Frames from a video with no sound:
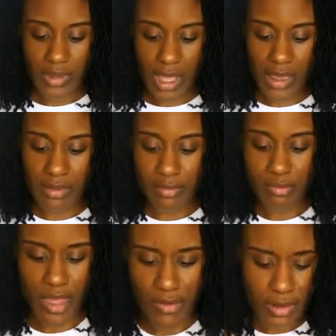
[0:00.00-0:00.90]
and
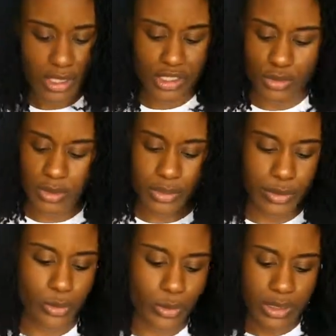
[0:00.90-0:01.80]
everything should be
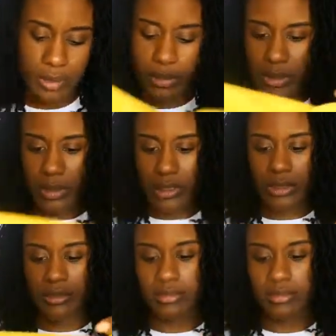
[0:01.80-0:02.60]
cool at that point. So